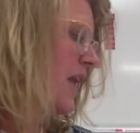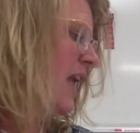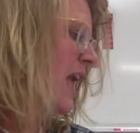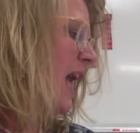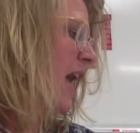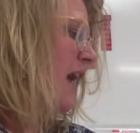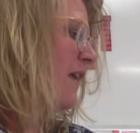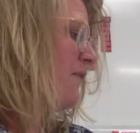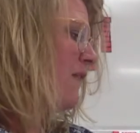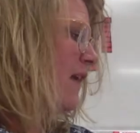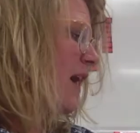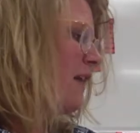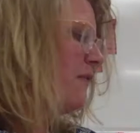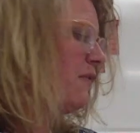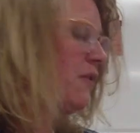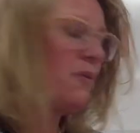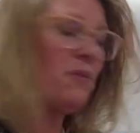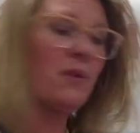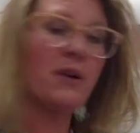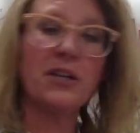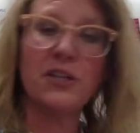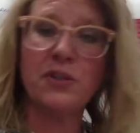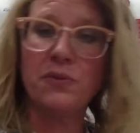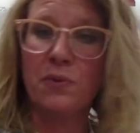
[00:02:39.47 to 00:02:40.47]
if
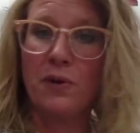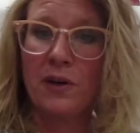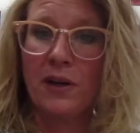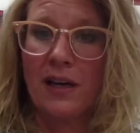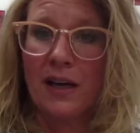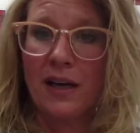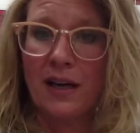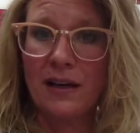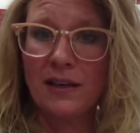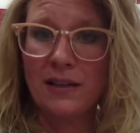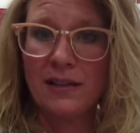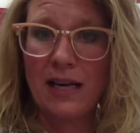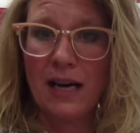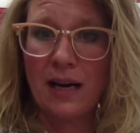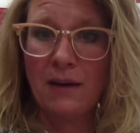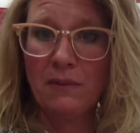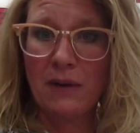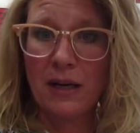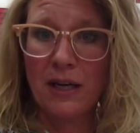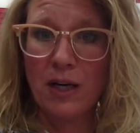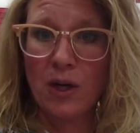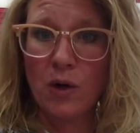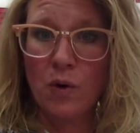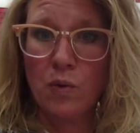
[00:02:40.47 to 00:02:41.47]
everyone is working on a
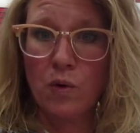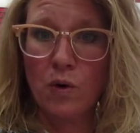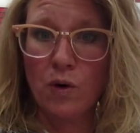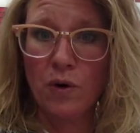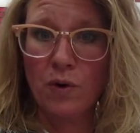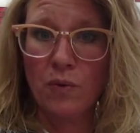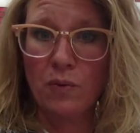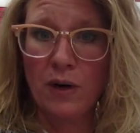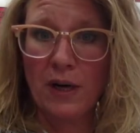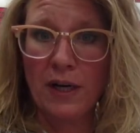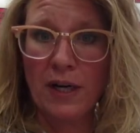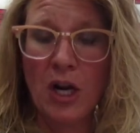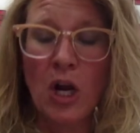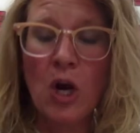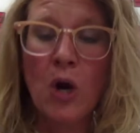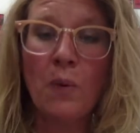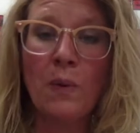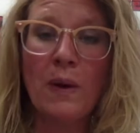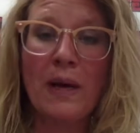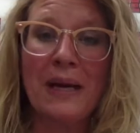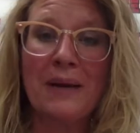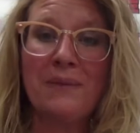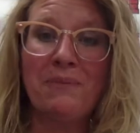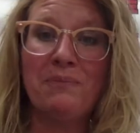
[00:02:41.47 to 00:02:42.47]
timeline in quarter one,
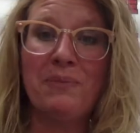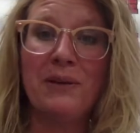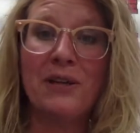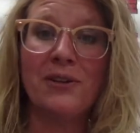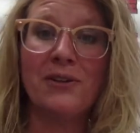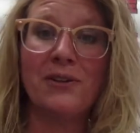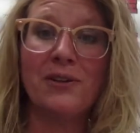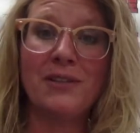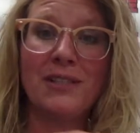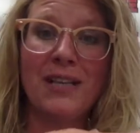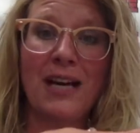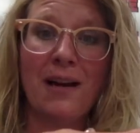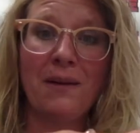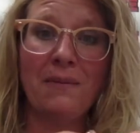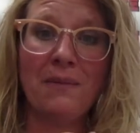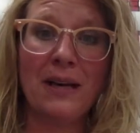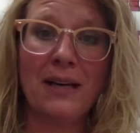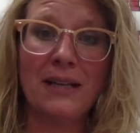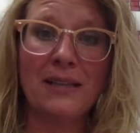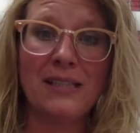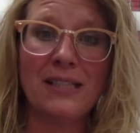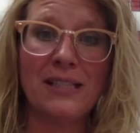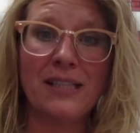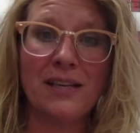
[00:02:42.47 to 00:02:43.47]
we can build our
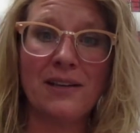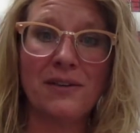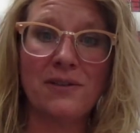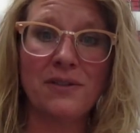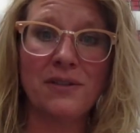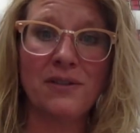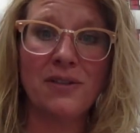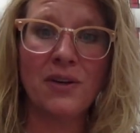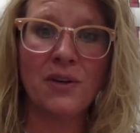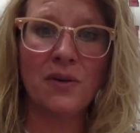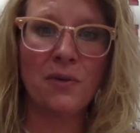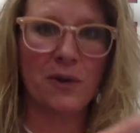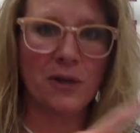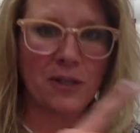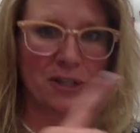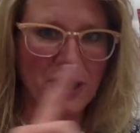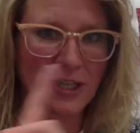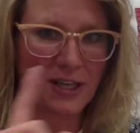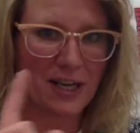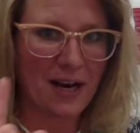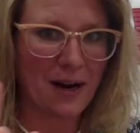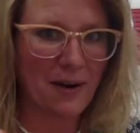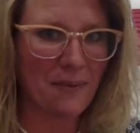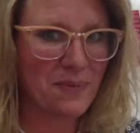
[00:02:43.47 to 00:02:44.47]
timeline skills, which
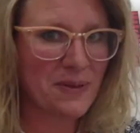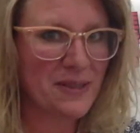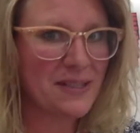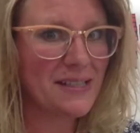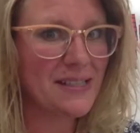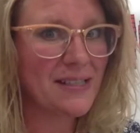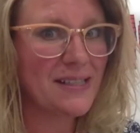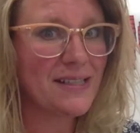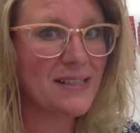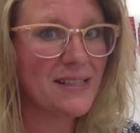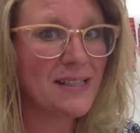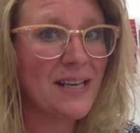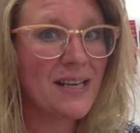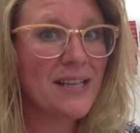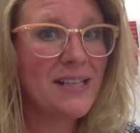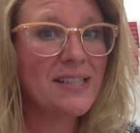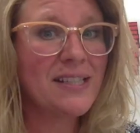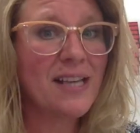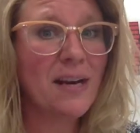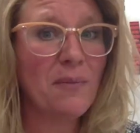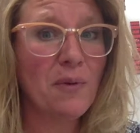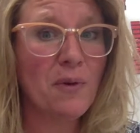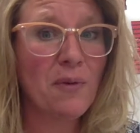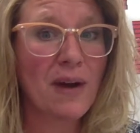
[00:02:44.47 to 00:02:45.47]
encompasses
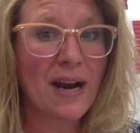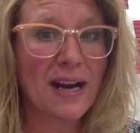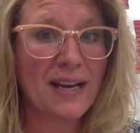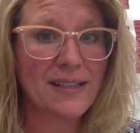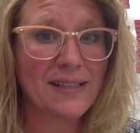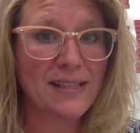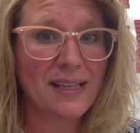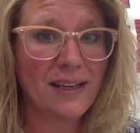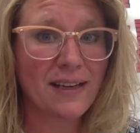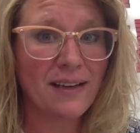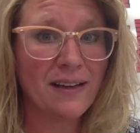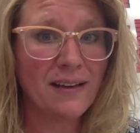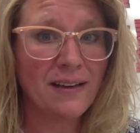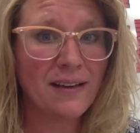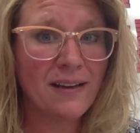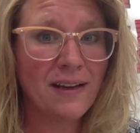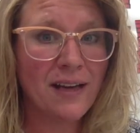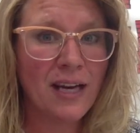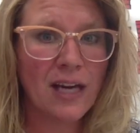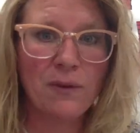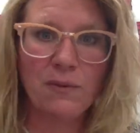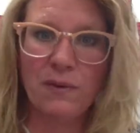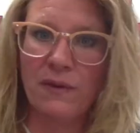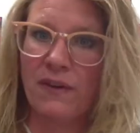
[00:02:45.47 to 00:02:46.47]
summarizing,
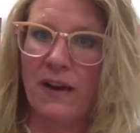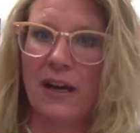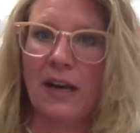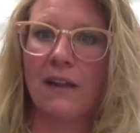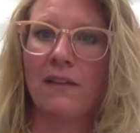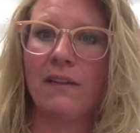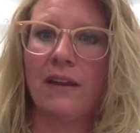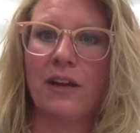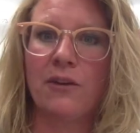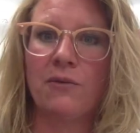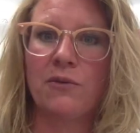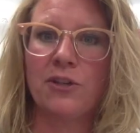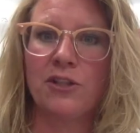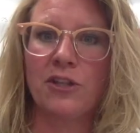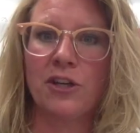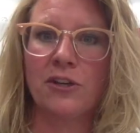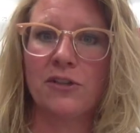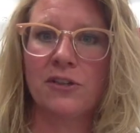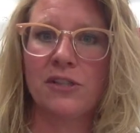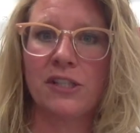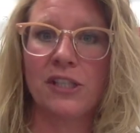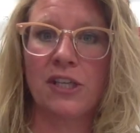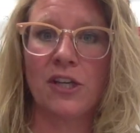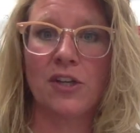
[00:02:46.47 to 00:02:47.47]
and we've got a language
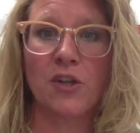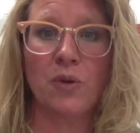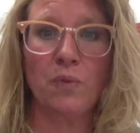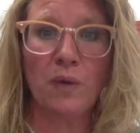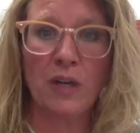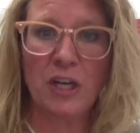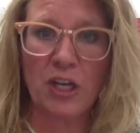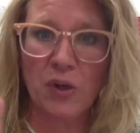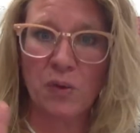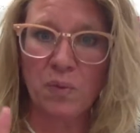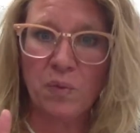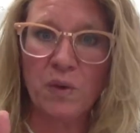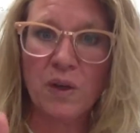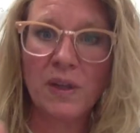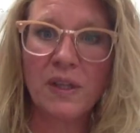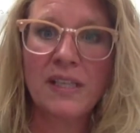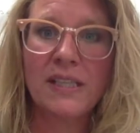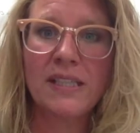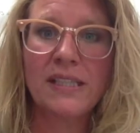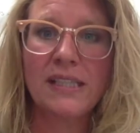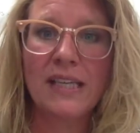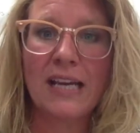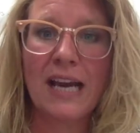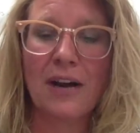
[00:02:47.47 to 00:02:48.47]
arts skill that we can really
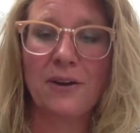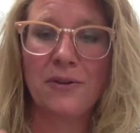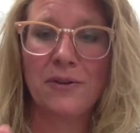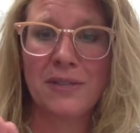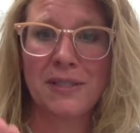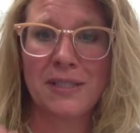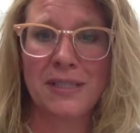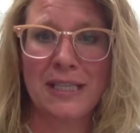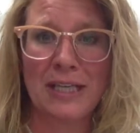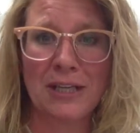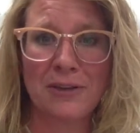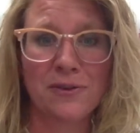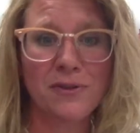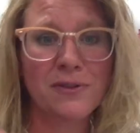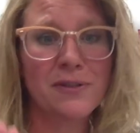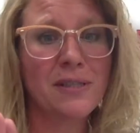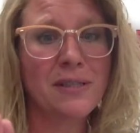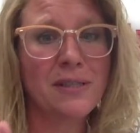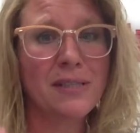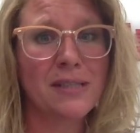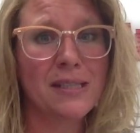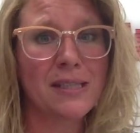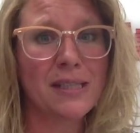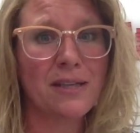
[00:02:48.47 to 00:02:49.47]
see how standards
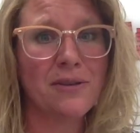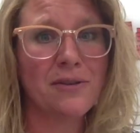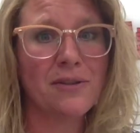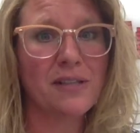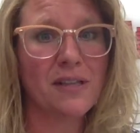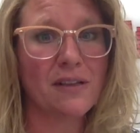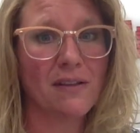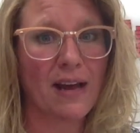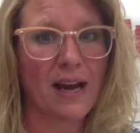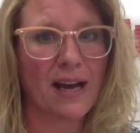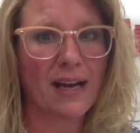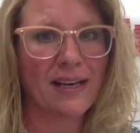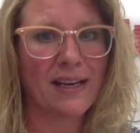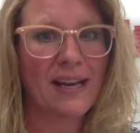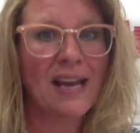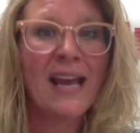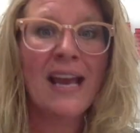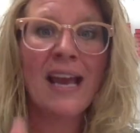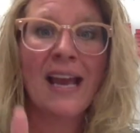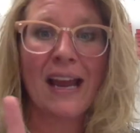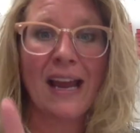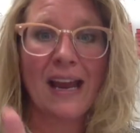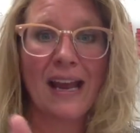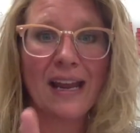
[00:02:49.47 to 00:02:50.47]
and skills align
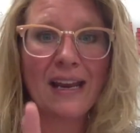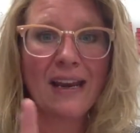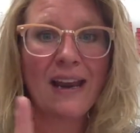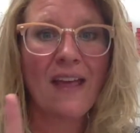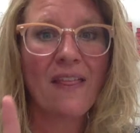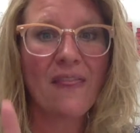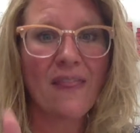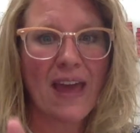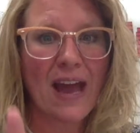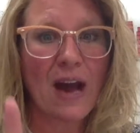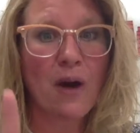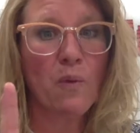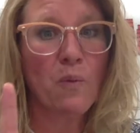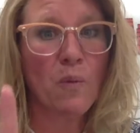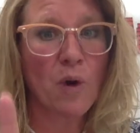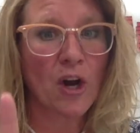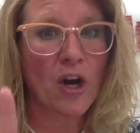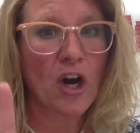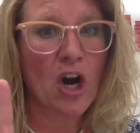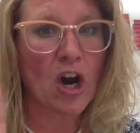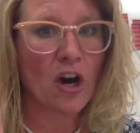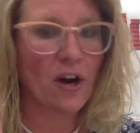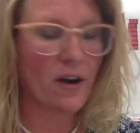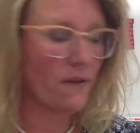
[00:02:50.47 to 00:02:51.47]
in that one
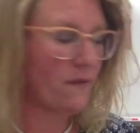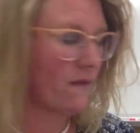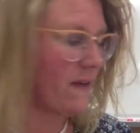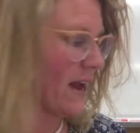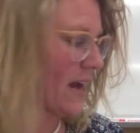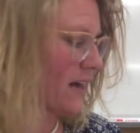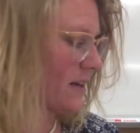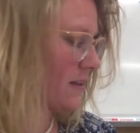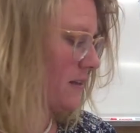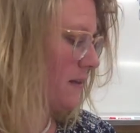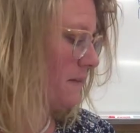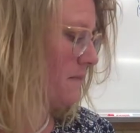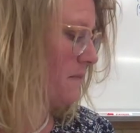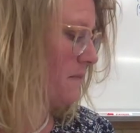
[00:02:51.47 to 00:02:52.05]
artifact.